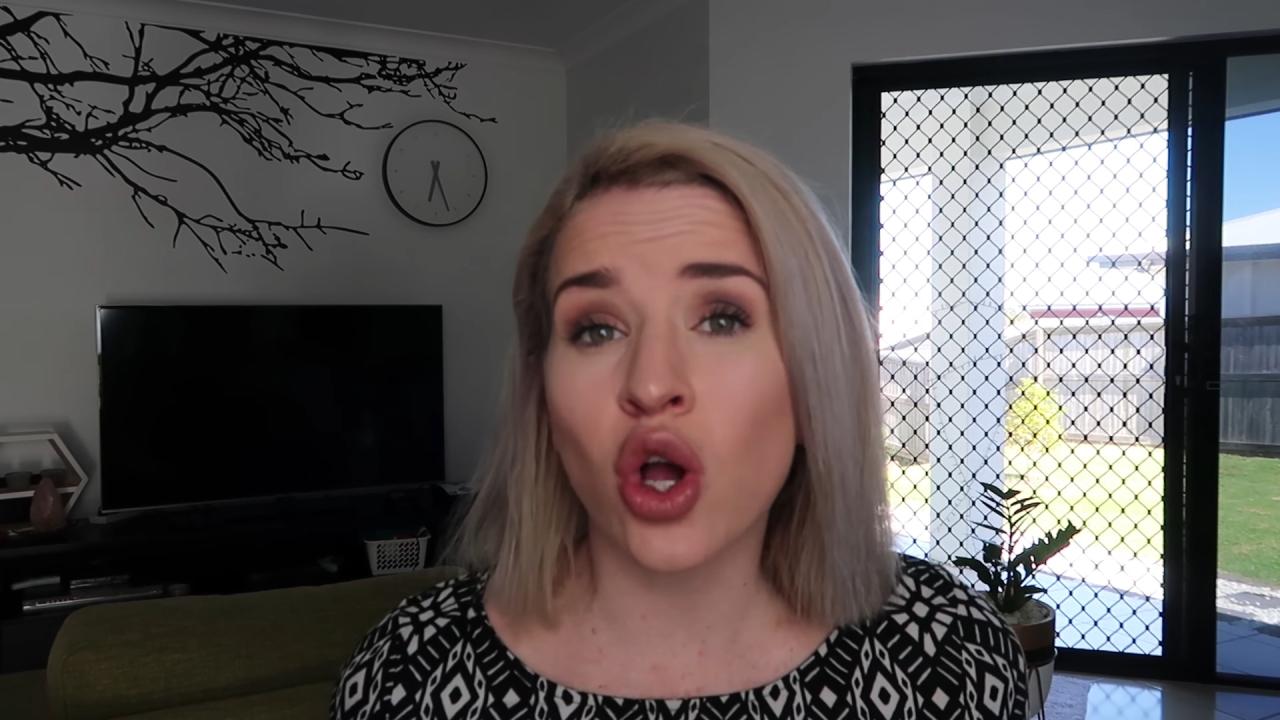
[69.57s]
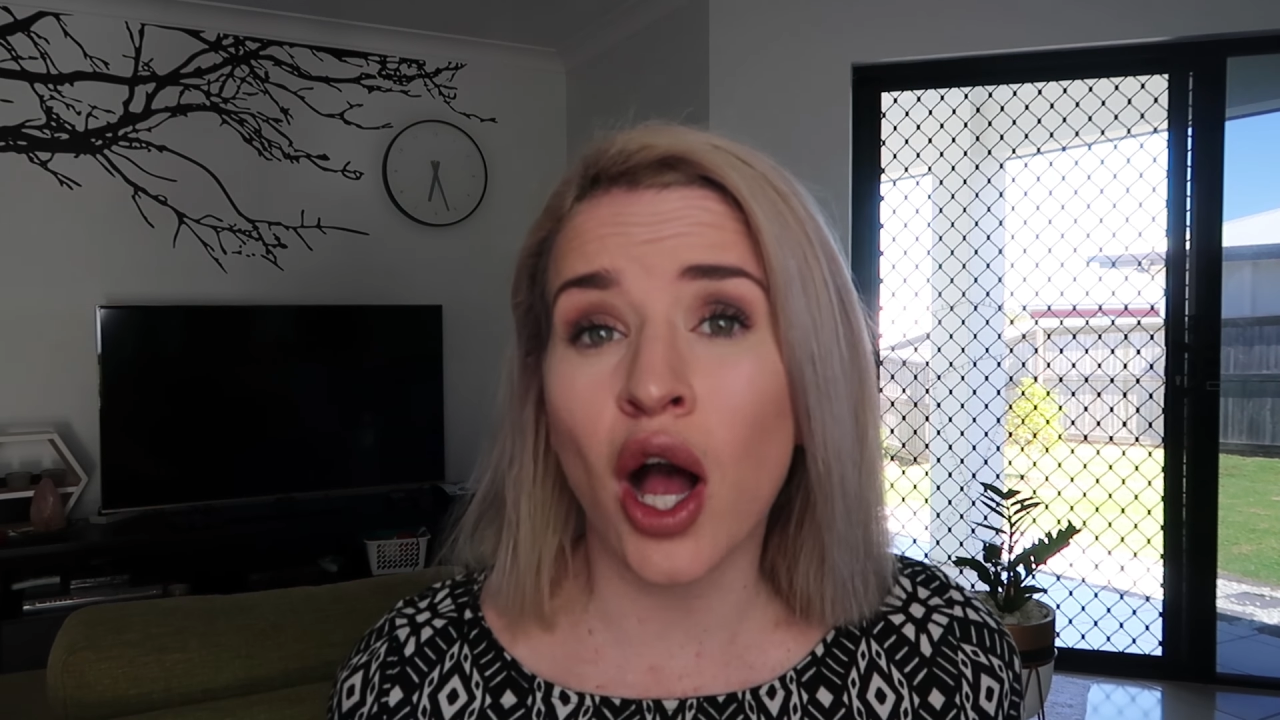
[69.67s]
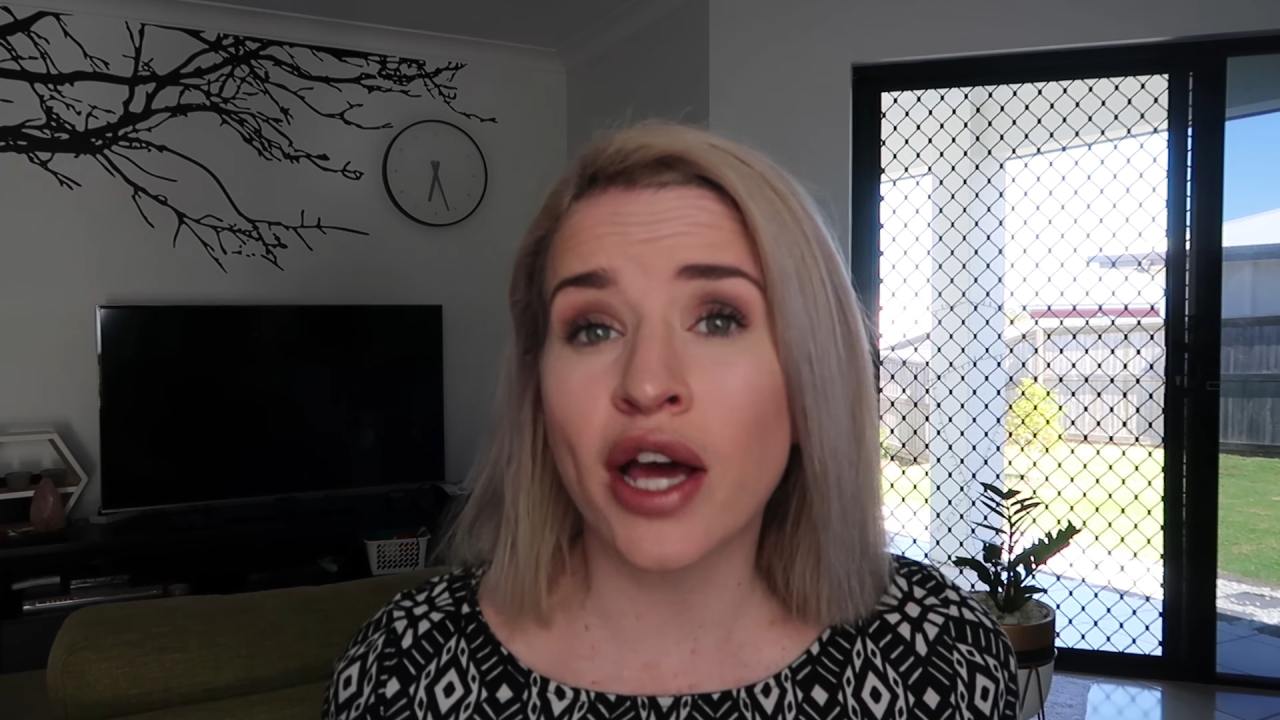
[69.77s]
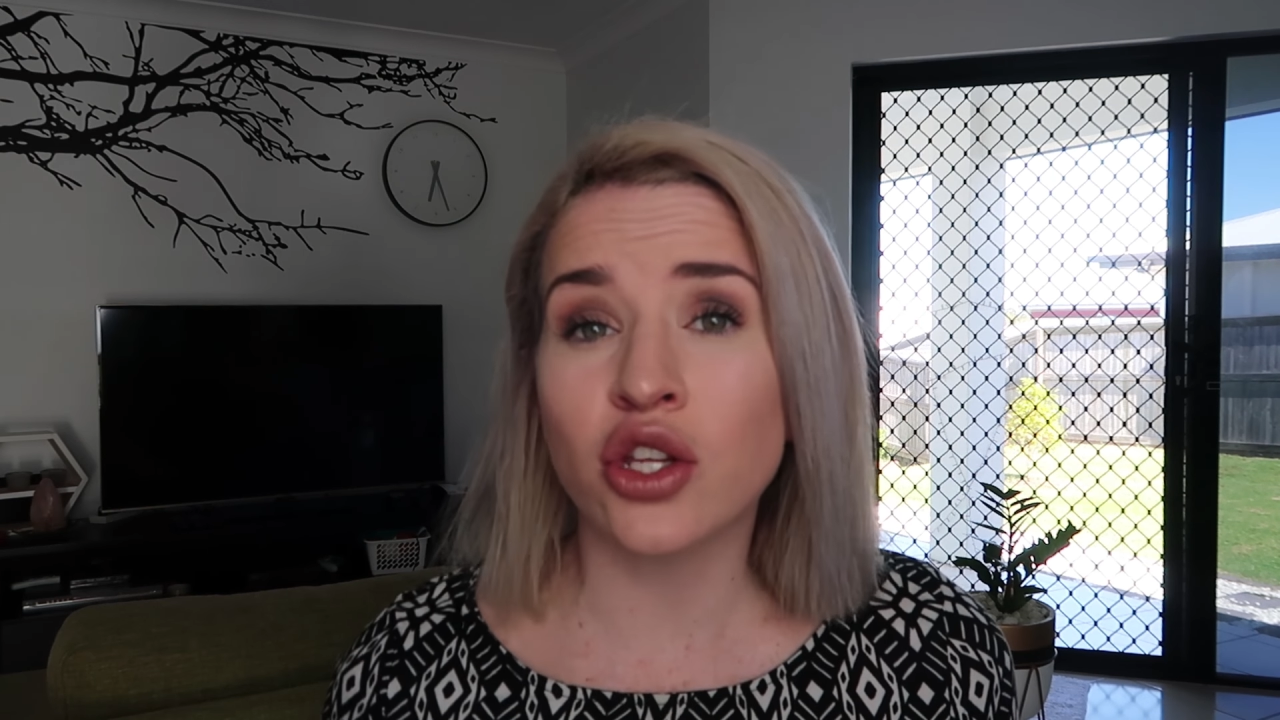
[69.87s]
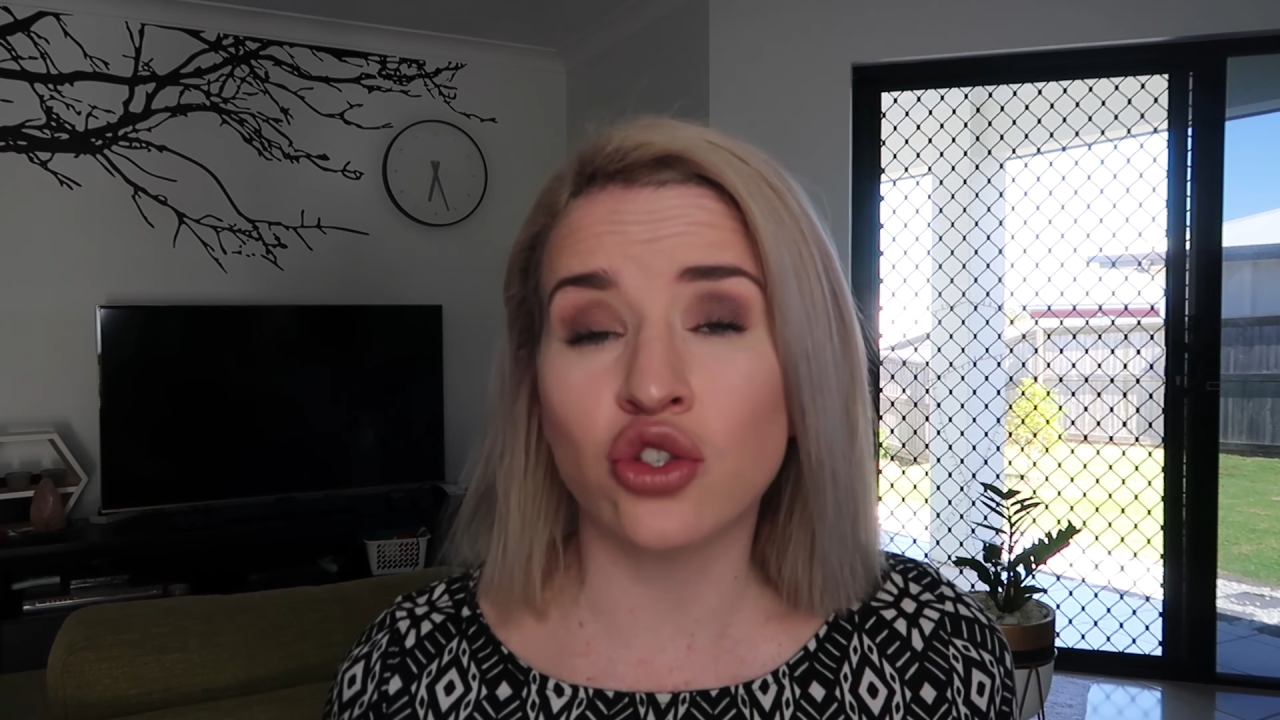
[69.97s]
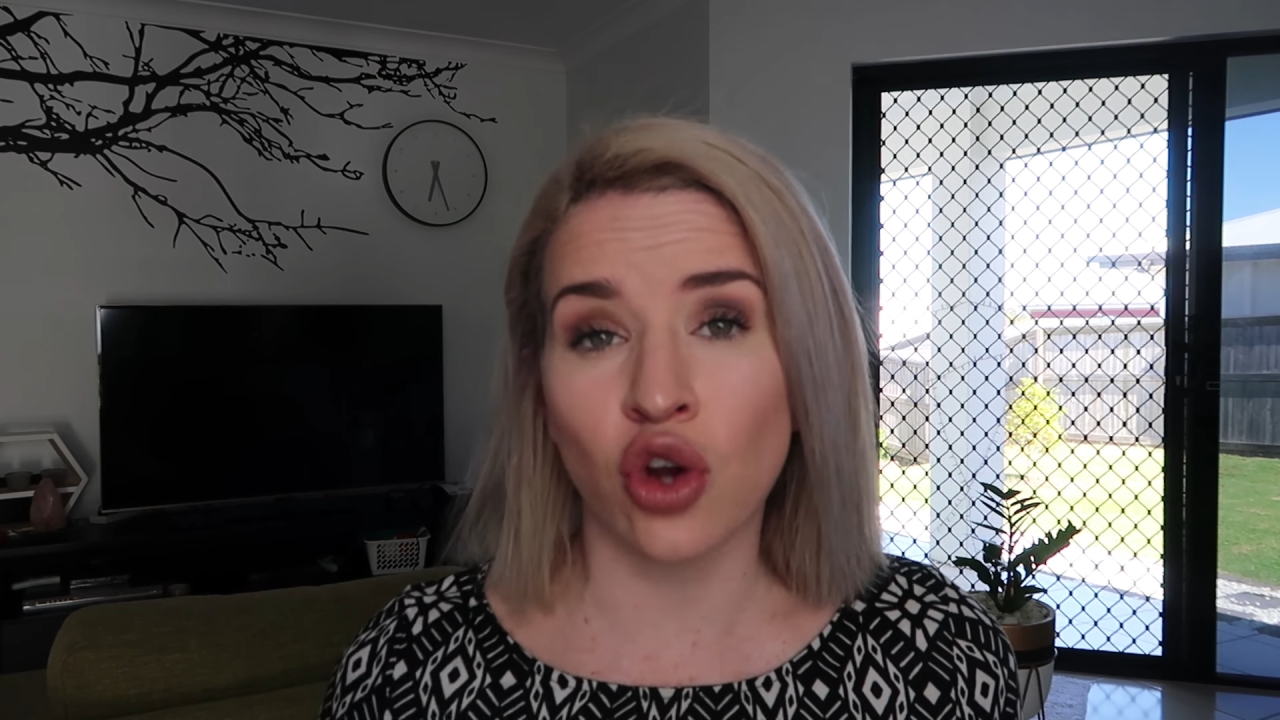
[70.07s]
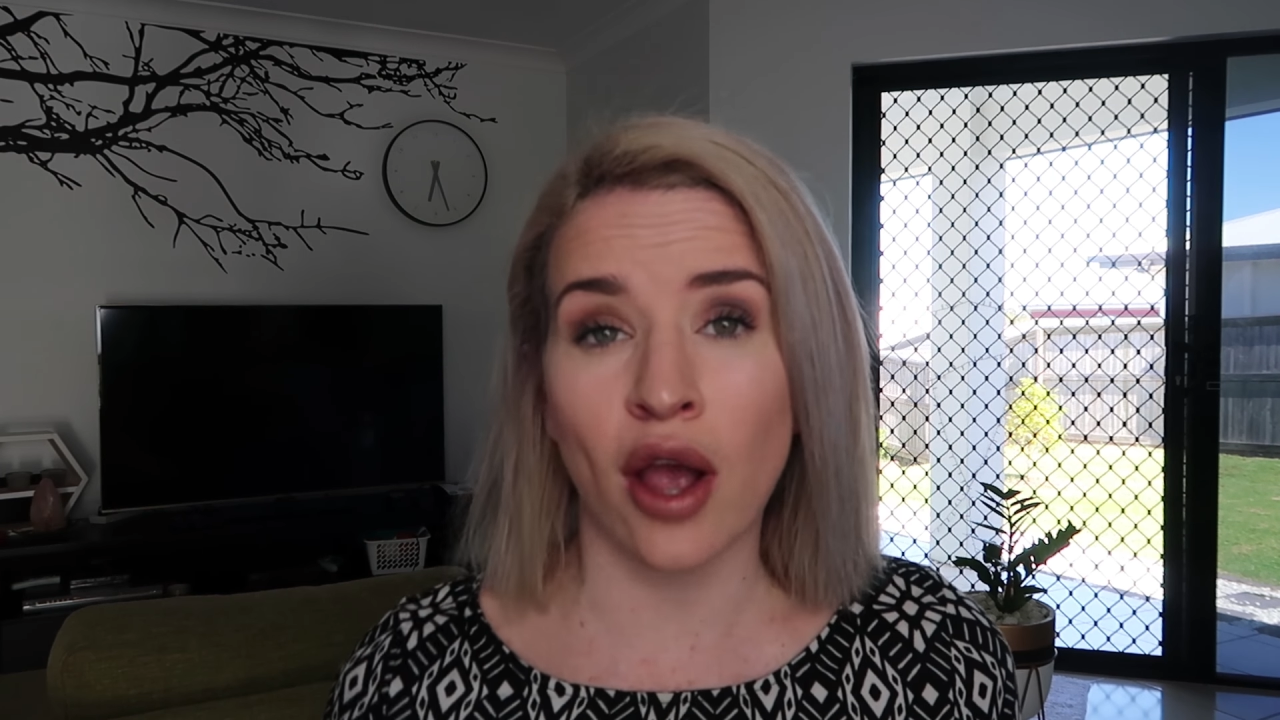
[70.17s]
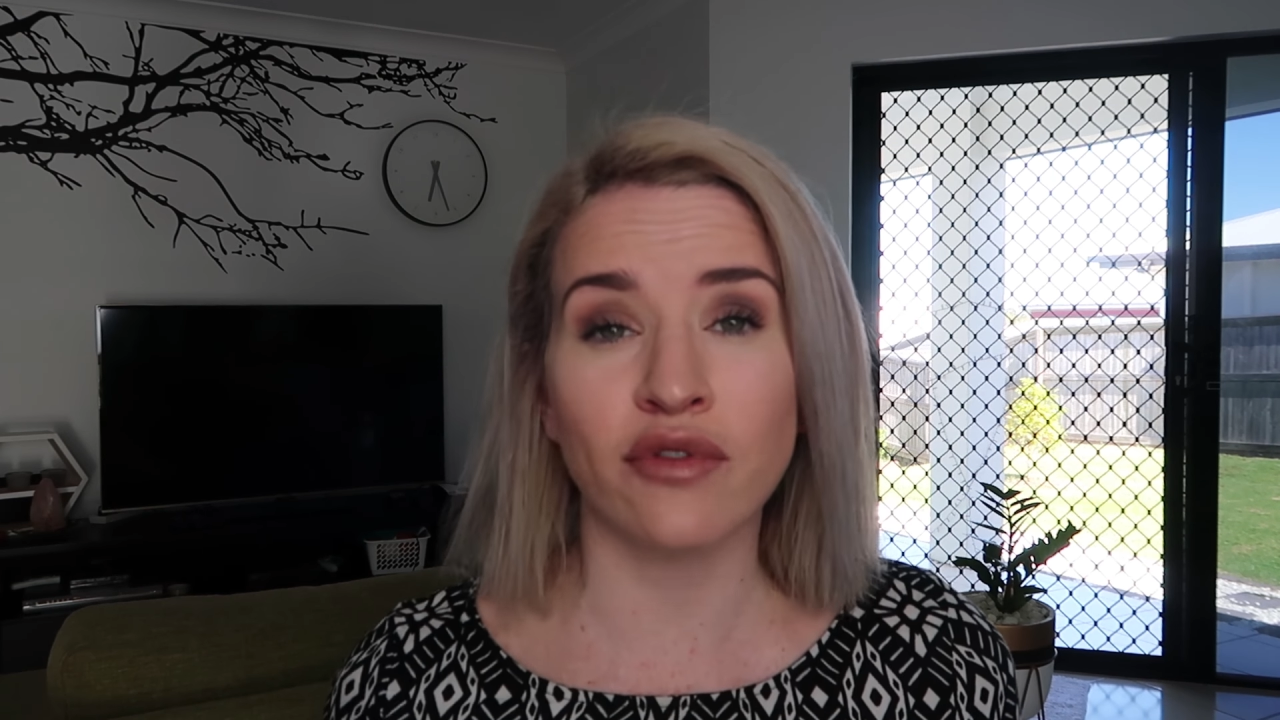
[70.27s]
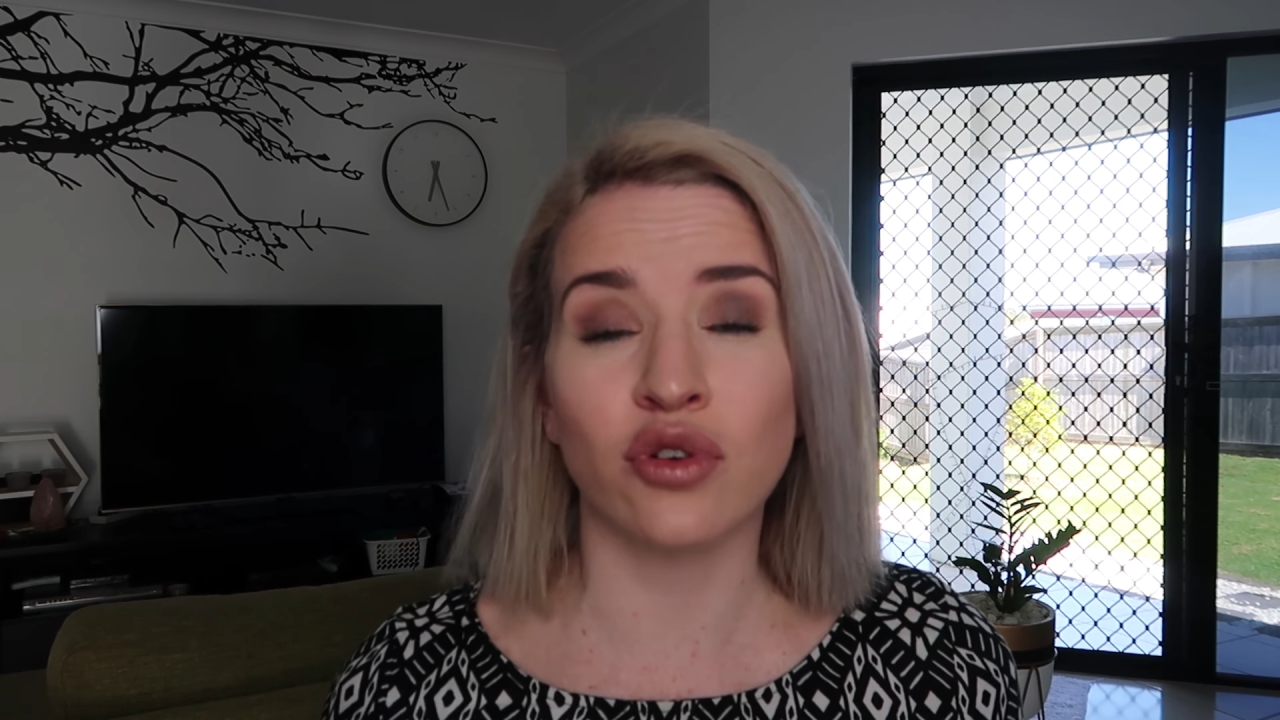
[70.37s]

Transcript: guy to drive